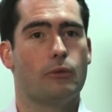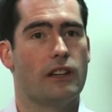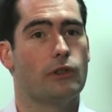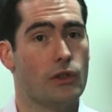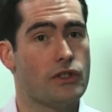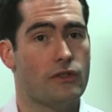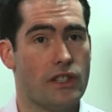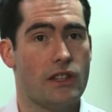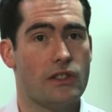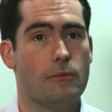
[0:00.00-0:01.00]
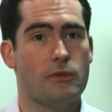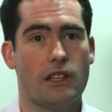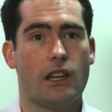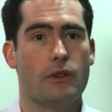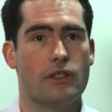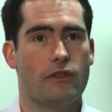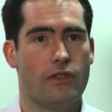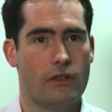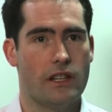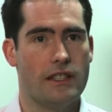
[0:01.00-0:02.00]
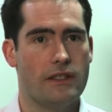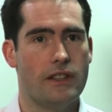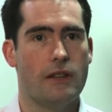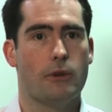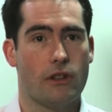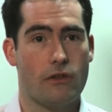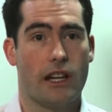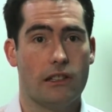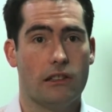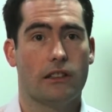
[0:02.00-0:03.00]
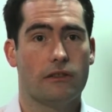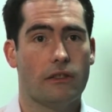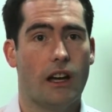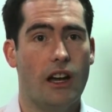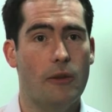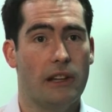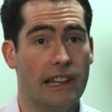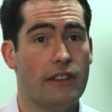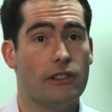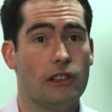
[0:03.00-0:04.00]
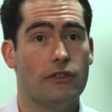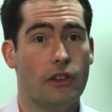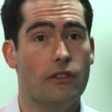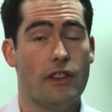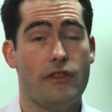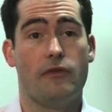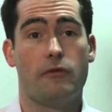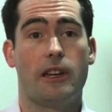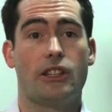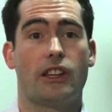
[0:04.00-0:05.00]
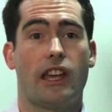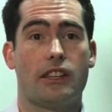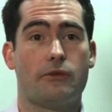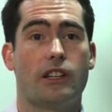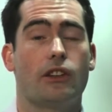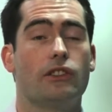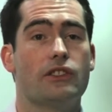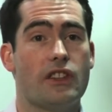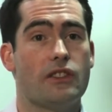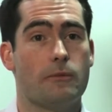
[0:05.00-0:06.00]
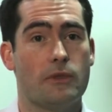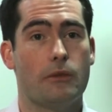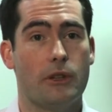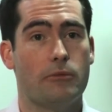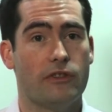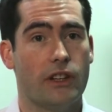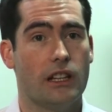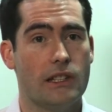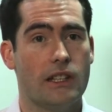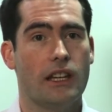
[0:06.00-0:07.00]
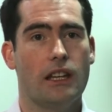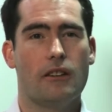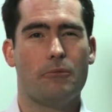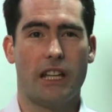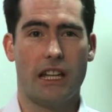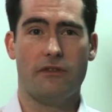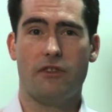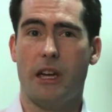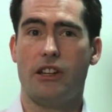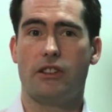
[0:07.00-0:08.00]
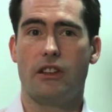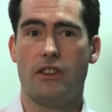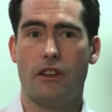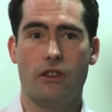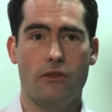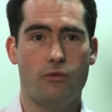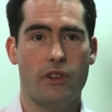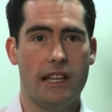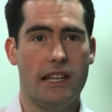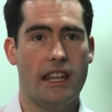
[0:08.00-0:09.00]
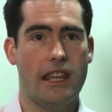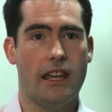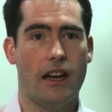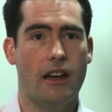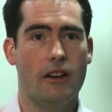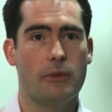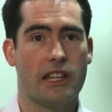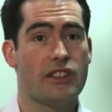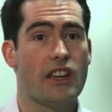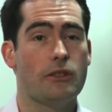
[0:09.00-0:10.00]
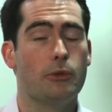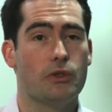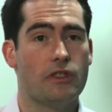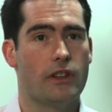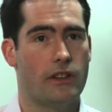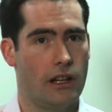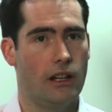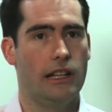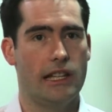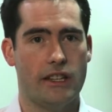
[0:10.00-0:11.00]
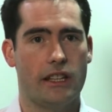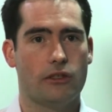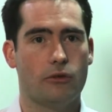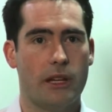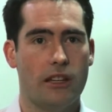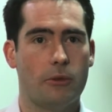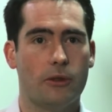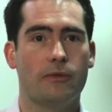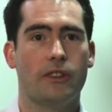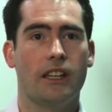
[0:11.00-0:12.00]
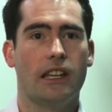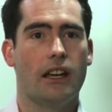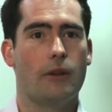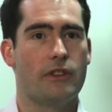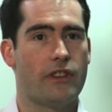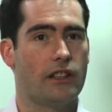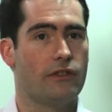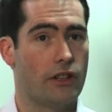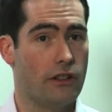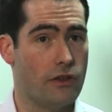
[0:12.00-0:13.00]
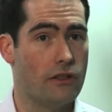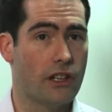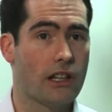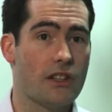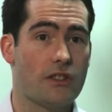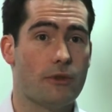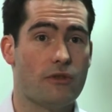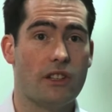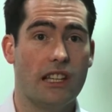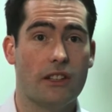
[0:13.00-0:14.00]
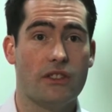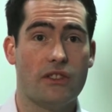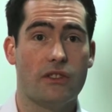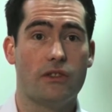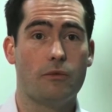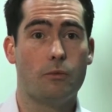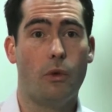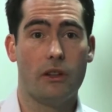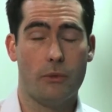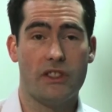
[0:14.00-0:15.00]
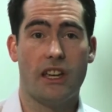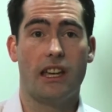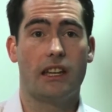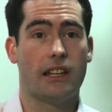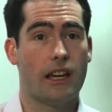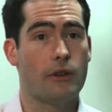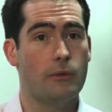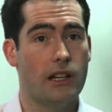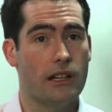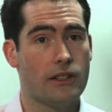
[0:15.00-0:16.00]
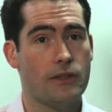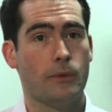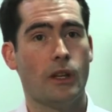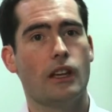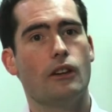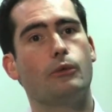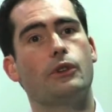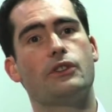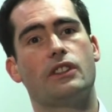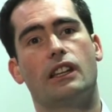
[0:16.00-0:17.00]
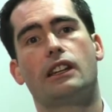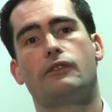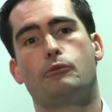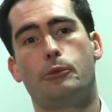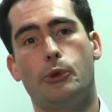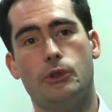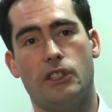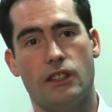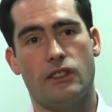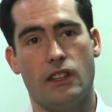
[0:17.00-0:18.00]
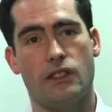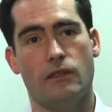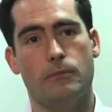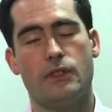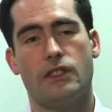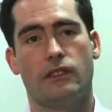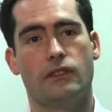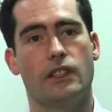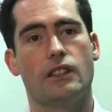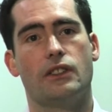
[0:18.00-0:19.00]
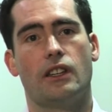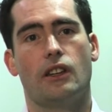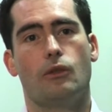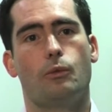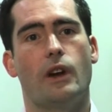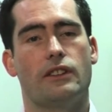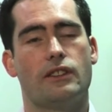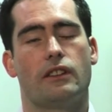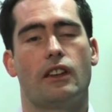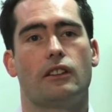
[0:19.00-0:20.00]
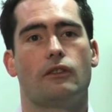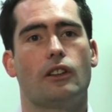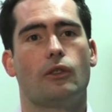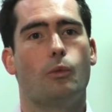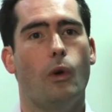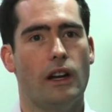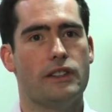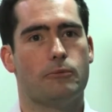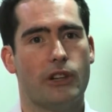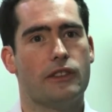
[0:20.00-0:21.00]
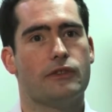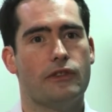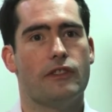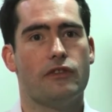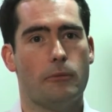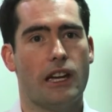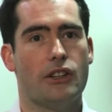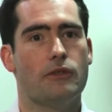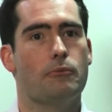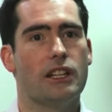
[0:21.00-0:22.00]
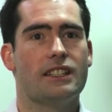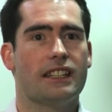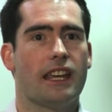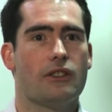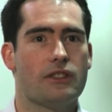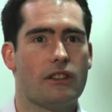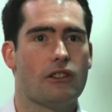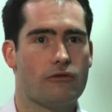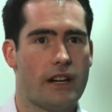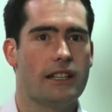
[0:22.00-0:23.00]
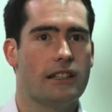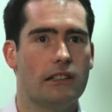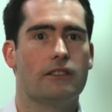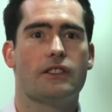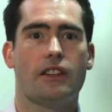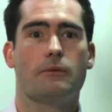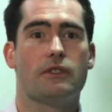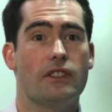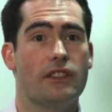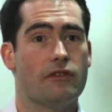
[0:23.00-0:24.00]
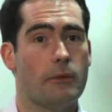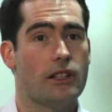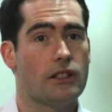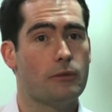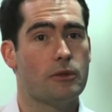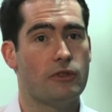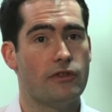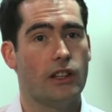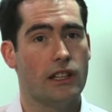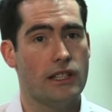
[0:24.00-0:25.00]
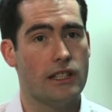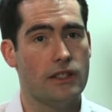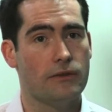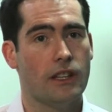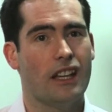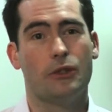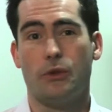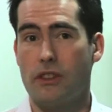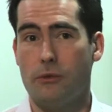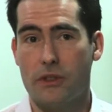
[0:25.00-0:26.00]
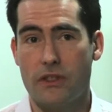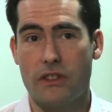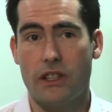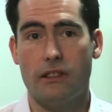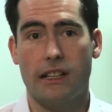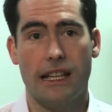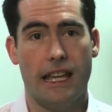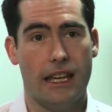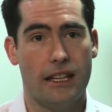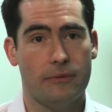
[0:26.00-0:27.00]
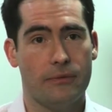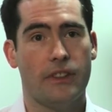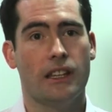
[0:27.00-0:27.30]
we have lots of systems that go into a very deep and granular level of information gathering on the systems that we provide. But that information is only really accessible to very highly technical people, and we found that very few of our customers really understood what it was saying and how it worked. We also then have reporting systems that went on a wider breadth of information, but it didn't go so granular in terms of the information that was provided, and also it wasn't so clear.